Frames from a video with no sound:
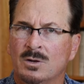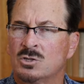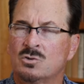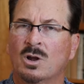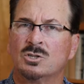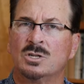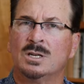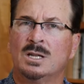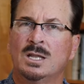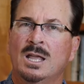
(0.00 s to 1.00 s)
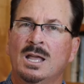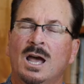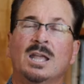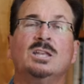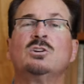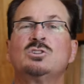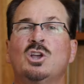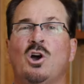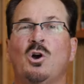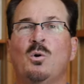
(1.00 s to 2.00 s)
their destruction. Uh, years
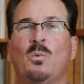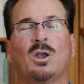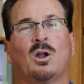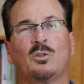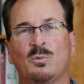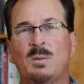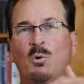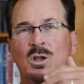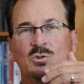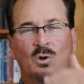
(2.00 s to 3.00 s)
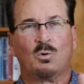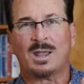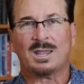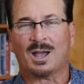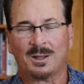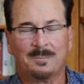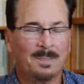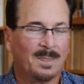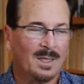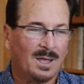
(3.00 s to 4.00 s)
ago, when our three boys were quite young,
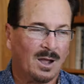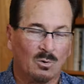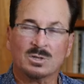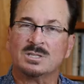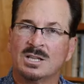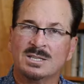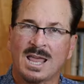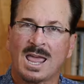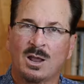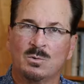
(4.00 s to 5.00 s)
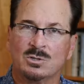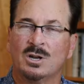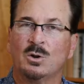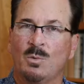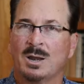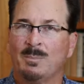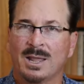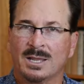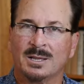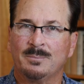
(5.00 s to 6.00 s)
our oldest son, Zach, was learning to ride a
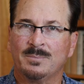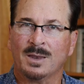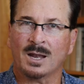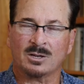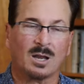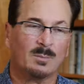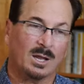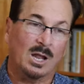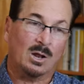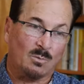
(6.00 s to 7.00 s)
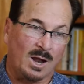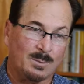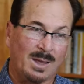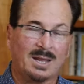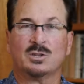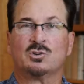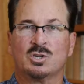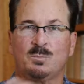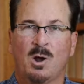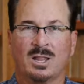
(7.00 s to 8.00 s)
bike. And I taught him to ride the bike in the
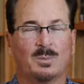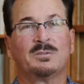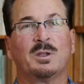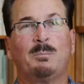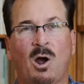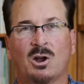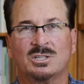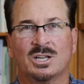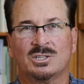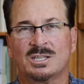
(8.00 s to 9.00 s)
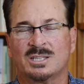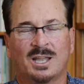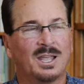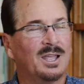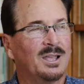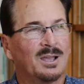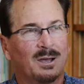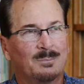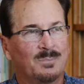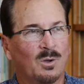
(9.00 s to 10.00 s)
church parking lot. We lived in a parsonage. That's an
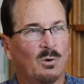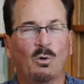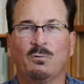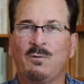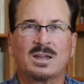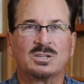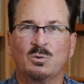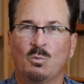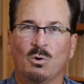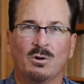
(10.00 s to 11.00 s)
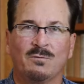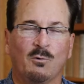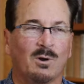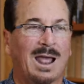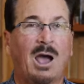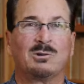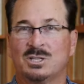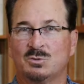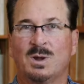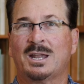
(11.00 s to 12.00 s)
a old-fashioned word for a house
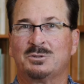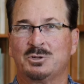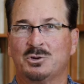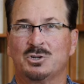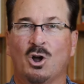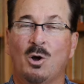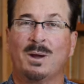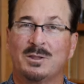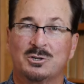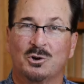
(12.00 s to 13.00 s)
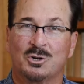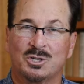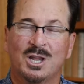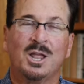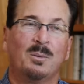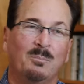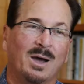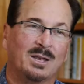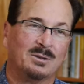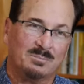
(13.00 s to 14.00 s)
that's right next to a church, owned by the church,
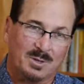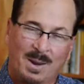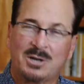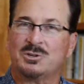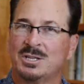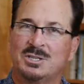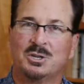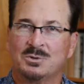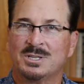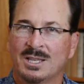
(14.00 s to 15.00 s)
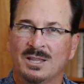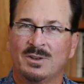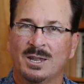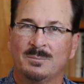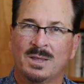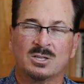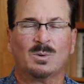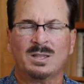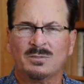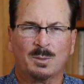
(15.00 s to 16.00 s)
but the pastor gets to use it and live in it. And so
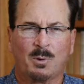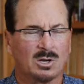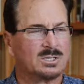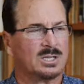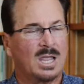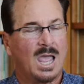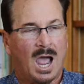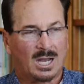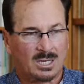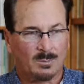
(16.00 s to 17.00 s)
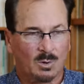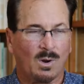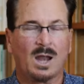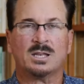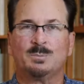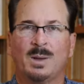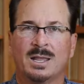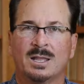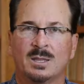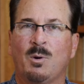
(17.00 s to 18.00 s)
we lived in the parsonage. I taught him to ride his
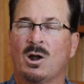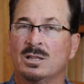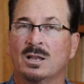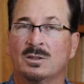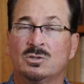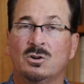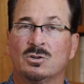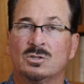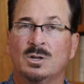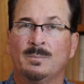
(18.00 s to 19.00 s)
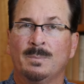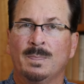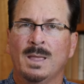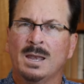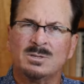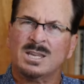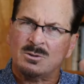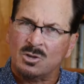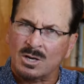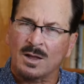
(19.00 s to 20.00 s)
bike in the parking lot of the church. And he was getting
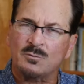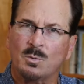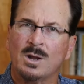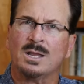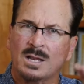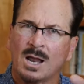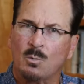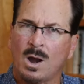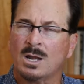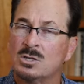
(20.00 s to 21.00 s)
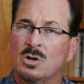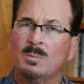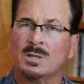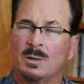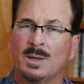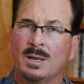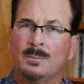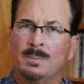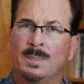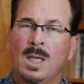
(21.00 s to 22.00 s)
good enough to where he could kind of ride on his own a little bit.
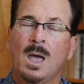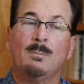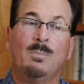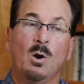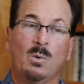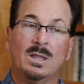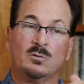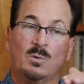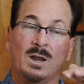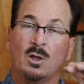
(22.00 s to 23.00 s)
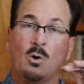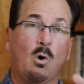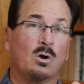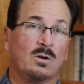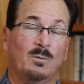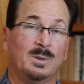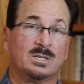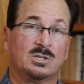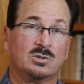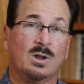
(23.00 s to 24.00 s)
But we lived right on the corner of a
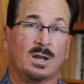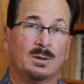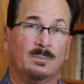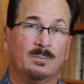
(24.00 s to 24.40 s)
busy street.